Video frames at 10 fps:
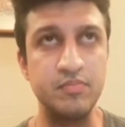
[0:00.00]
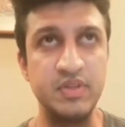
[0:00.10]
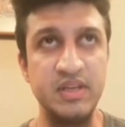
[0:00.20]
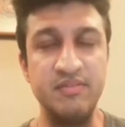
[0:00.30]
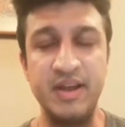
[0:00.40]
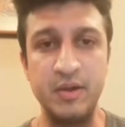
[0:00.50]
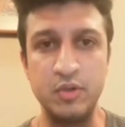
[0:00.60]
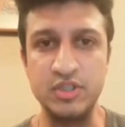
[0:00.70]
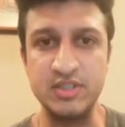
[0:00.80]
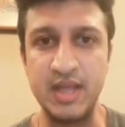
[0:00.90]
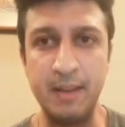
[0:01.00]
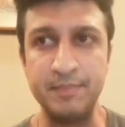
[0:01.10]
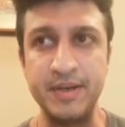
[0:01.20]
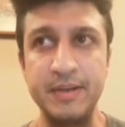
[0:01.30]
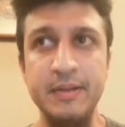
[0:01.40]
the event which has
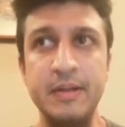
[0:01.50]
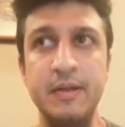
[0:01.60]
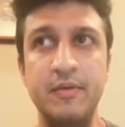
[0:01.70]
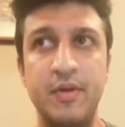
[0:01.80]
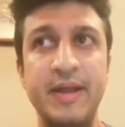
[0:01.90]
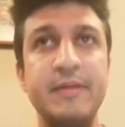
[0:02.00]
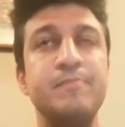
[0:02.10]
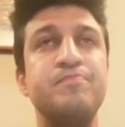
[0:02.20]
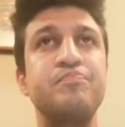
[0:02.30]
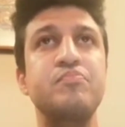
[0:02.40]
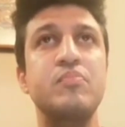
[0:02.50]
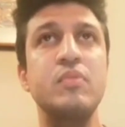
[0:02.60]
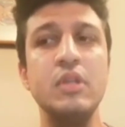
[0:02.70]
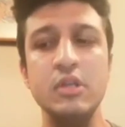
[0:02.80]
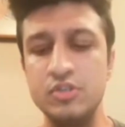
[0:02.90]
happened, right?
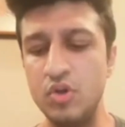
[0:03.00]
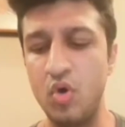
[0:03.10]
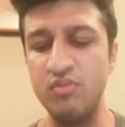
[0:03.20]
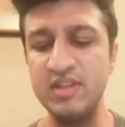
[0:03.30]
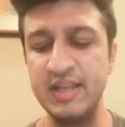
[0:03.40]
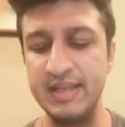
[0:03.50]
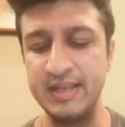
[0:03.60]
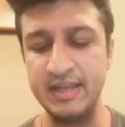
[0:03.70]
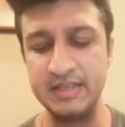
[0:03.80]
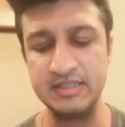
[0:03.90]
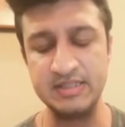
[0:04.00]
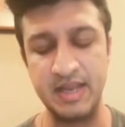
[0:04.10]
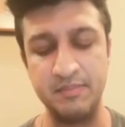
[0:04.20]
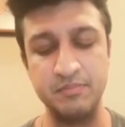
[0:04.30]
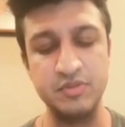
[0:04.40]
So overthinking
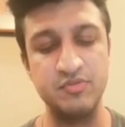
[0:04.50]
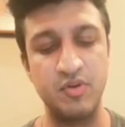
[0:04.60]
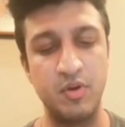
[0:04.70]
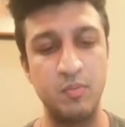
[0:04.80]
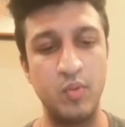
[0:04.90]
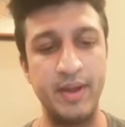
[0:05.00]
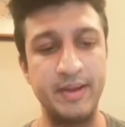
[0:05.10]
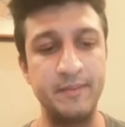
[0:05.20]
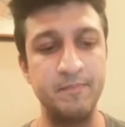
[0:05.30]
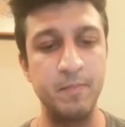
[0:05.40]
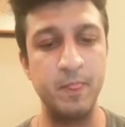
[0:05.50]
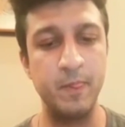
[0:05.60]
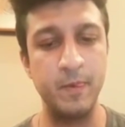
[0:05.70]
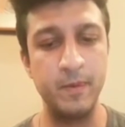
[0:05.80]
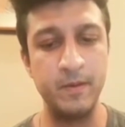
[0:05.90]
stems from when
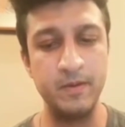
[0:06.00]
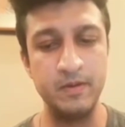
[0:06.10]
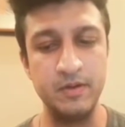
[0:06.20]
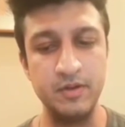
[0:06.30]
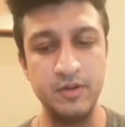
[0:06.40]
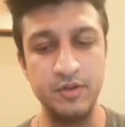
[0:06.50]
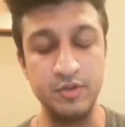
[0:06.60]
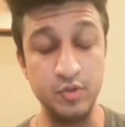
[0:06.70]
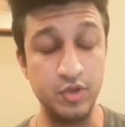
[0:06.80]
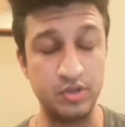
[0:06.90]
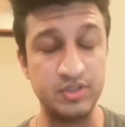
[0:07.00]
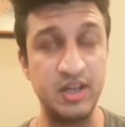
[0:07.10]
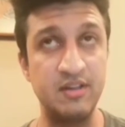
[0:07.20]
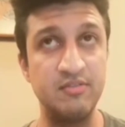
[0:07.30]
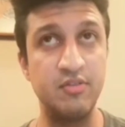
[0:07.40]
you
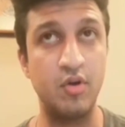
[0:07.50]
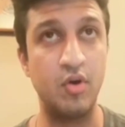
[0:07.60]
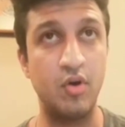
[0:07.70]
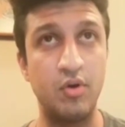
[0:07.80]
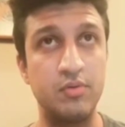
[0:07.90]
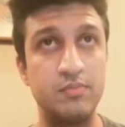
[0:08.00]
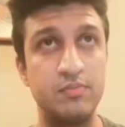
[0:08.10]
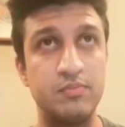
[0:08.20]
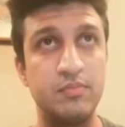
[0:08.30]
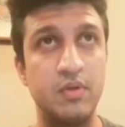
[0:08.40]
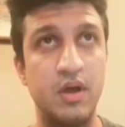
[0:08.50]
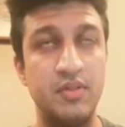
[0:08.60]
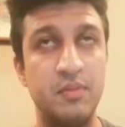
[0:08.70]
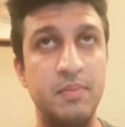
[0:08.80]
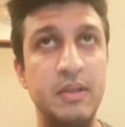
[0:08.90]
yourself or
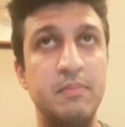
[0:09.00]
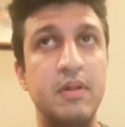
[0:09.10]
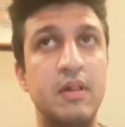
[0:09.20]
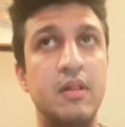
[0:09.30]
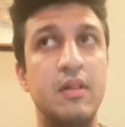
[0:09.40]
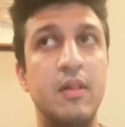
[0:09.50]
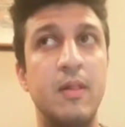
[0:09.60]
other people